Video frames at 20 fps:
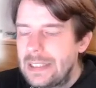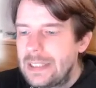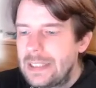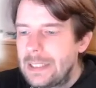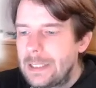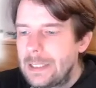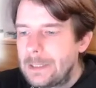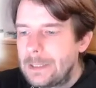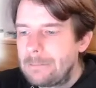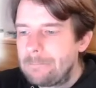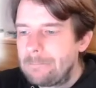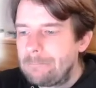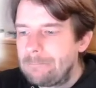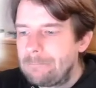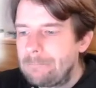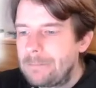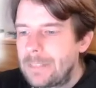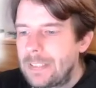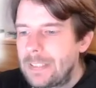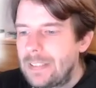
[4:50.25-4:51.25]
Um,
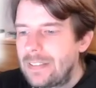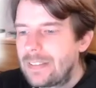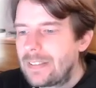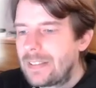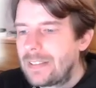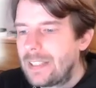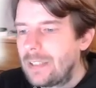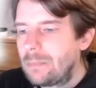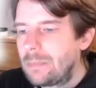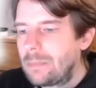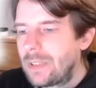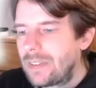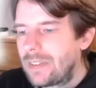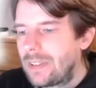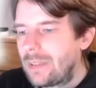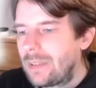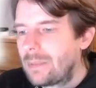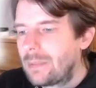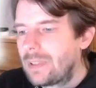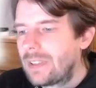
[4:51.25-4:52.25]
these 8-bit
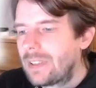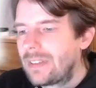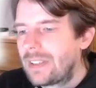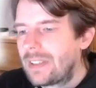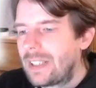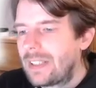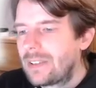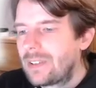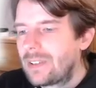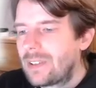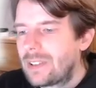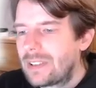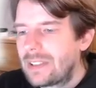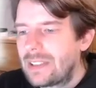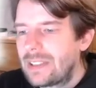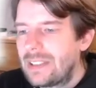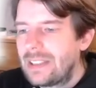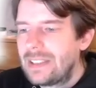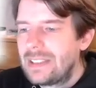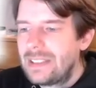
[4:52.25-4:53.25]
samples are not
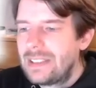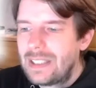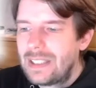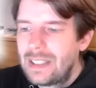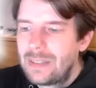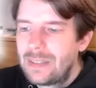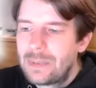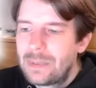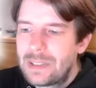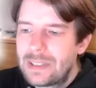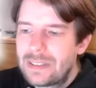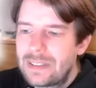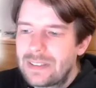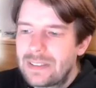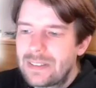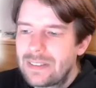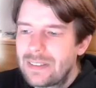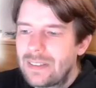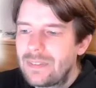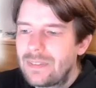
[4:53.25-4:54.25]
linear, but
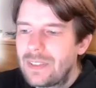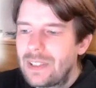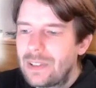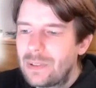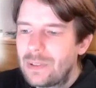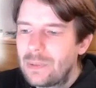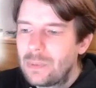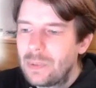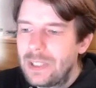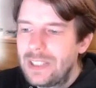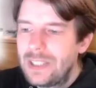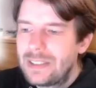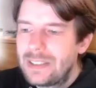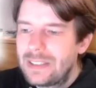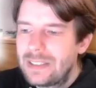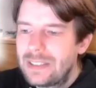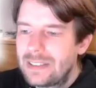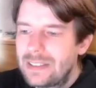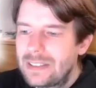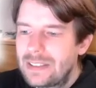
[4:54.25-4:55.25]
somehow
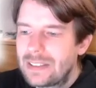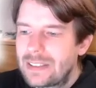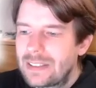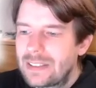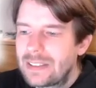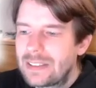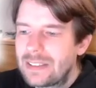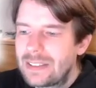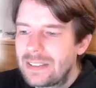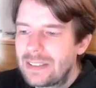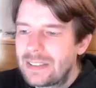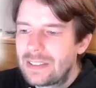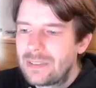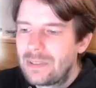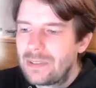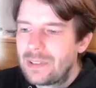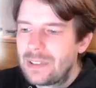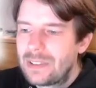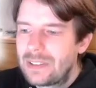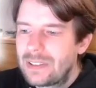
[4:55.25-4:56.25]
weighted uh, the
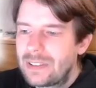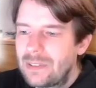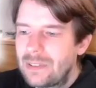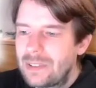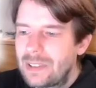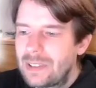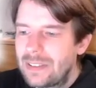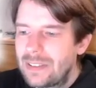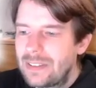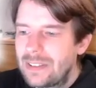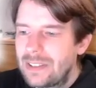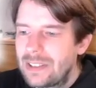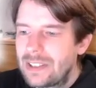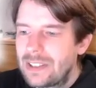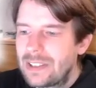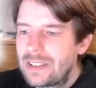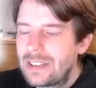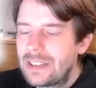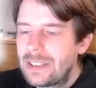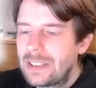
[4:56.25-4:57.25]
quant
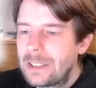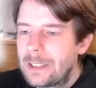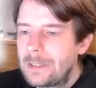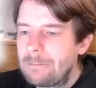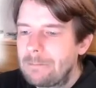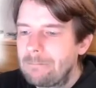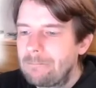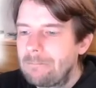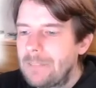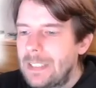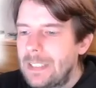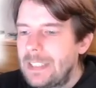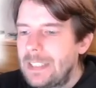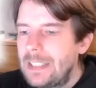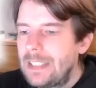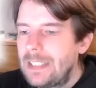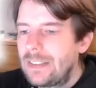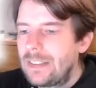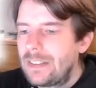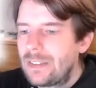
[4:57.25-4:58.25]
quantization. Um,
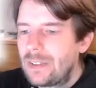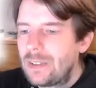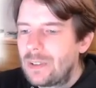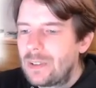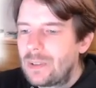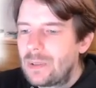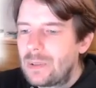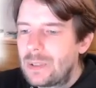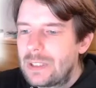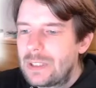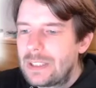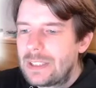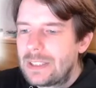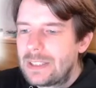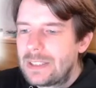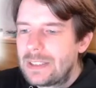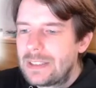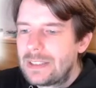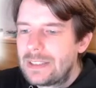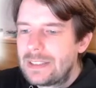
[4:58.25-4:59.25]
so
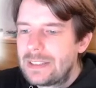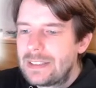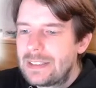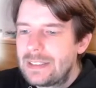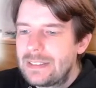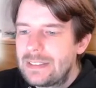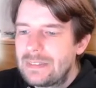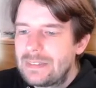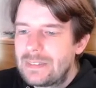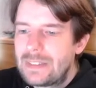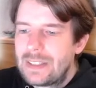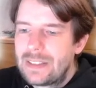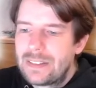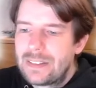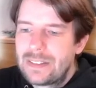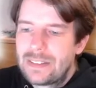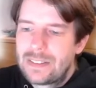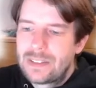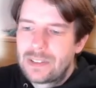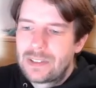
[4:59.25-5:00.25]
uh,
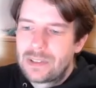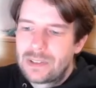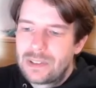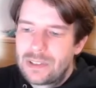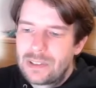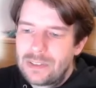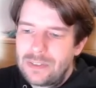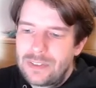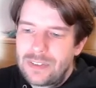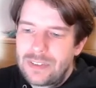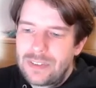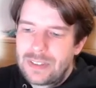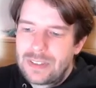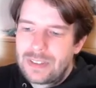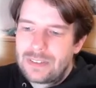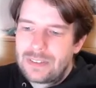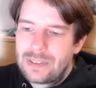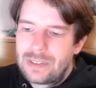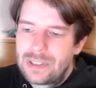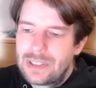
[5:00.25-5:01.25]
there's curves uh,
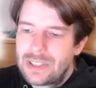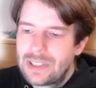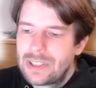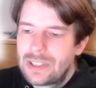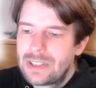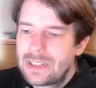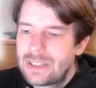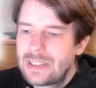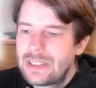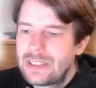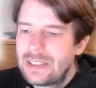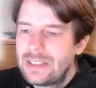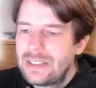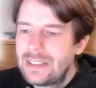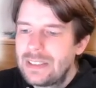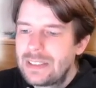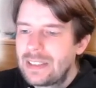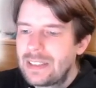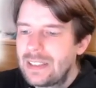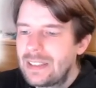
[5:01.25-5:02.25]
which uh,
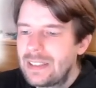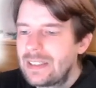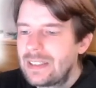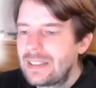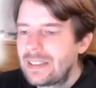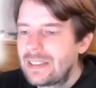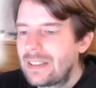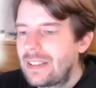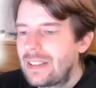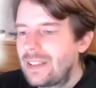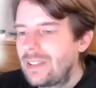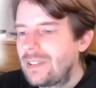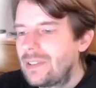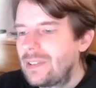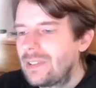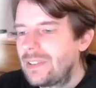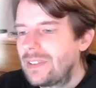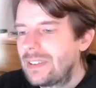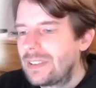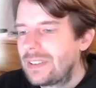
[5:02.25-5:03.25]
indicate uh, how
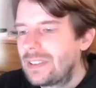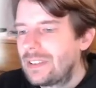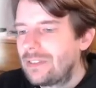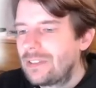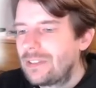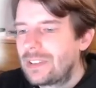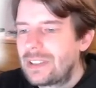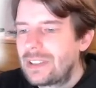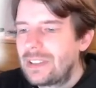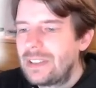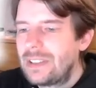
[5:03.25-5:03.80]
significant